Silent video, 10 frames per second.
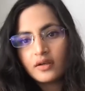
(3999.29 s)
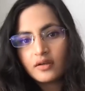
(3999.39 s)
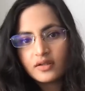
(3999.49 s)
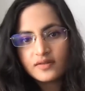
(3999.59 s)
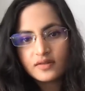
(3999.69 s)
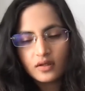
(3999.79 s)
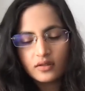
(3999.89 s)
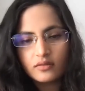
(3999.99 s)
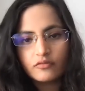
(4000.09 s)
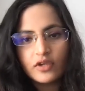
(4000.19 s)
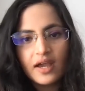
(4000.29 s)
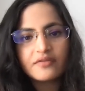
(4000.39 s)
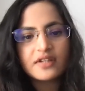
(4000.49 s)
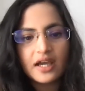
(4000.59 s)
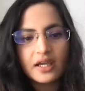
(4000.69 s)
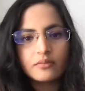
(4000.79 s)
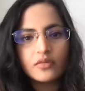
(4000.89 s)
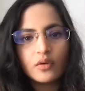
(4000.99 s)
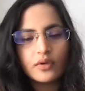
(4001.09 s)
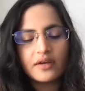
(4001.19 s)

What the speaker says: is we have time